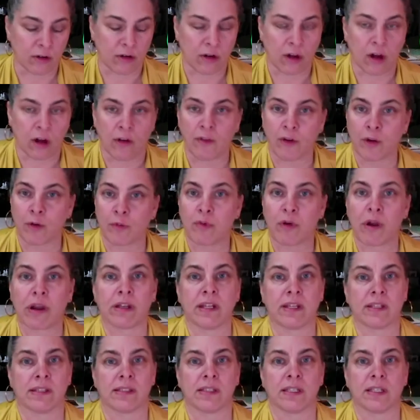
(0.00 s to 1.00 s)
of her
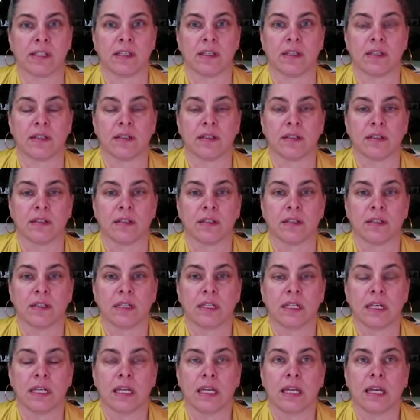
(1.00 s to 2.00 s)
pregnancy,
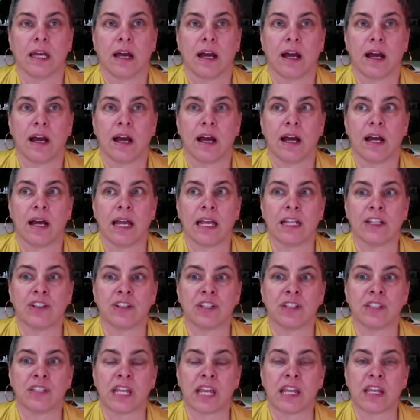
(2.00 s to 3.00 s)
and
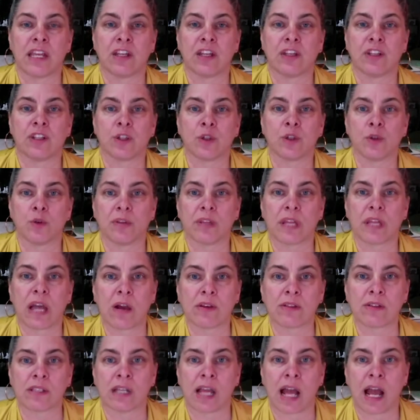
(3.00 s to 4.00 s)
she's taking
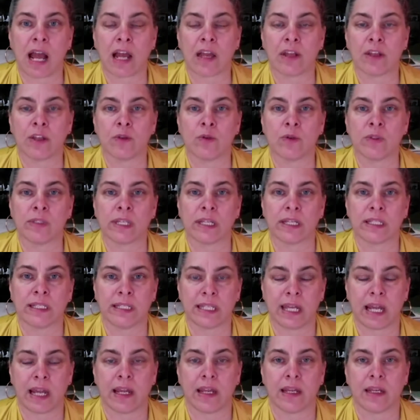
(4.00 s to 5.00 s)
2,000 IUs a
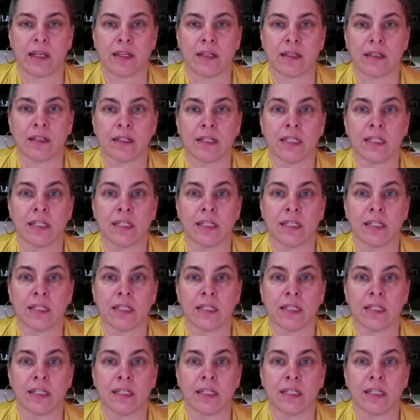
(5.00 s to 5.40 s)
day,